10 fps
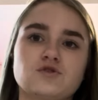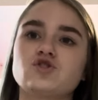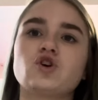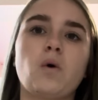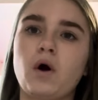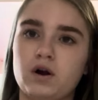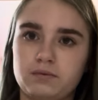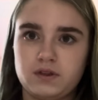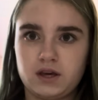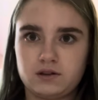Jumps
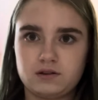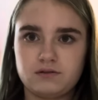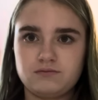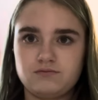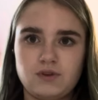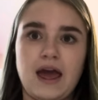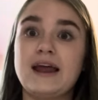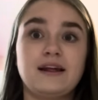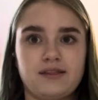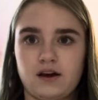with these were
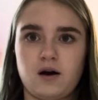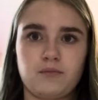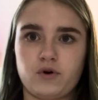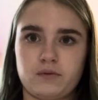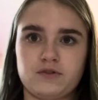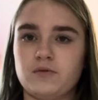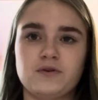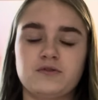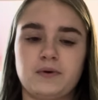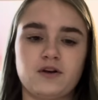impossible, and
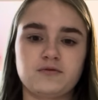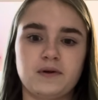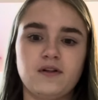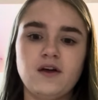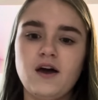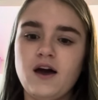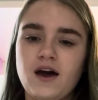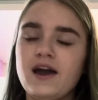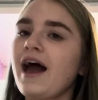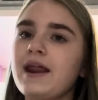anything on pointe was
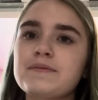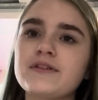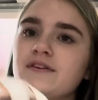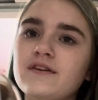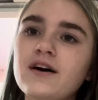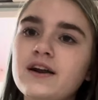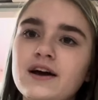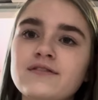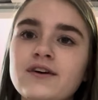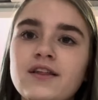almost
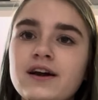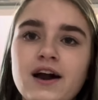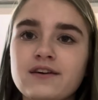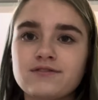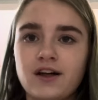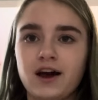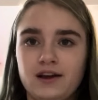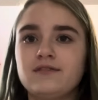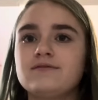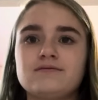impossible.
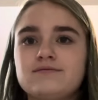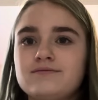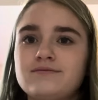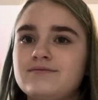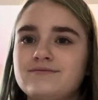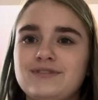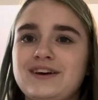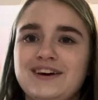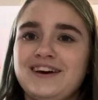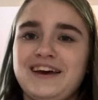And then I
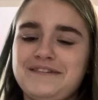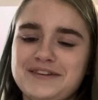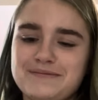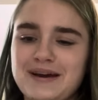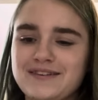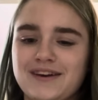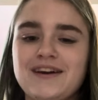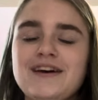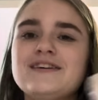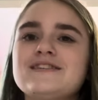put these on, and it
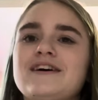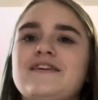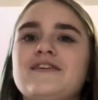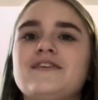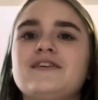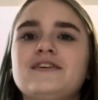felt like I could fly.